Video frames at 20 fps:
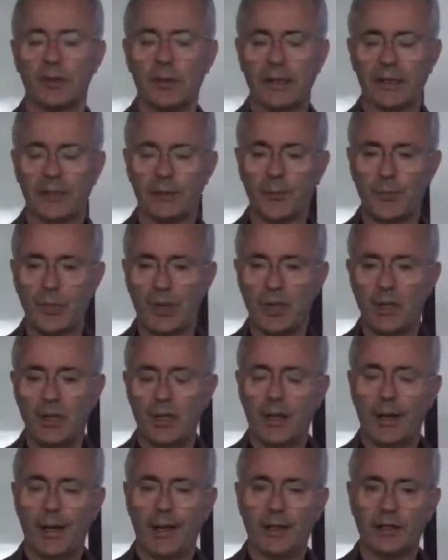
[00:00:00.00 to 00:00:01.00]
now,
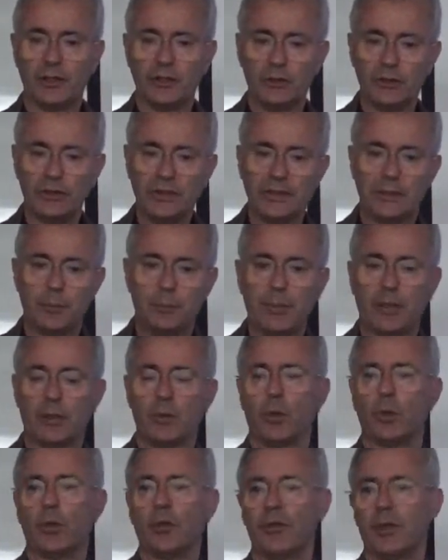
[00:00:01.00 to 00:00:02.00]
and you need to pick
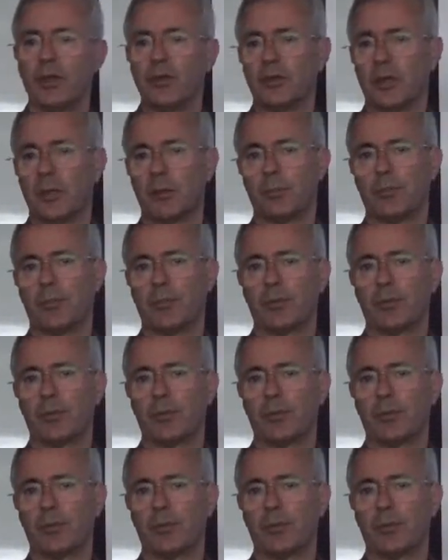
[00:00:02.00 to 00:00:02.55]
all of those up.